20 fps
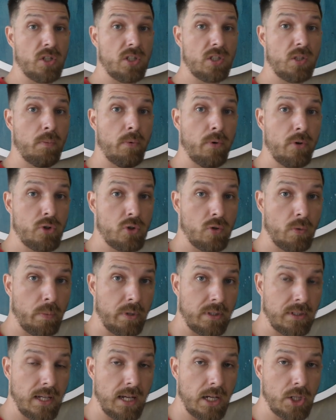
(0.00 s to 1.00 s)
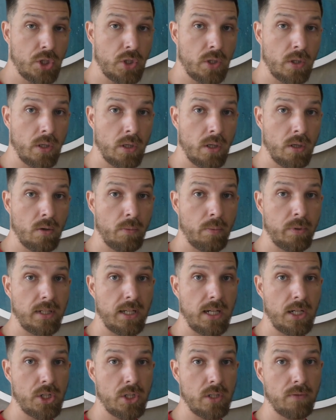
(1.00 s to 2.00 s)
as spiritual protection or
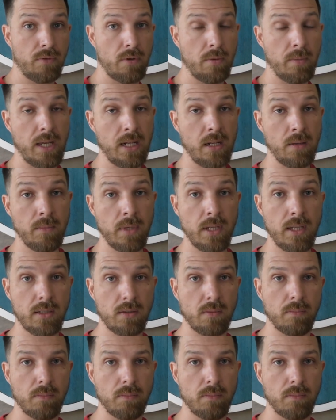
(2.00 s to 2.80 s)
protection from enemies,